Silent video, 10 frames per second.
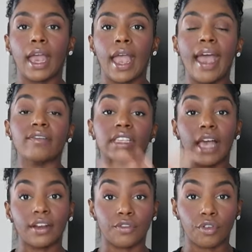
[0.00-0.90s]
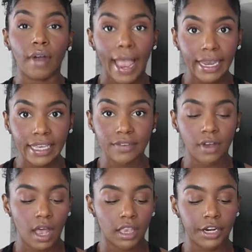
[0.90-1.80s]
have a lot of variety of
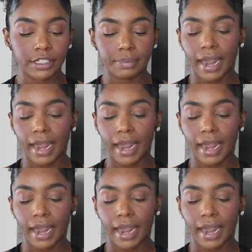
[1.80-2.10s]
colors,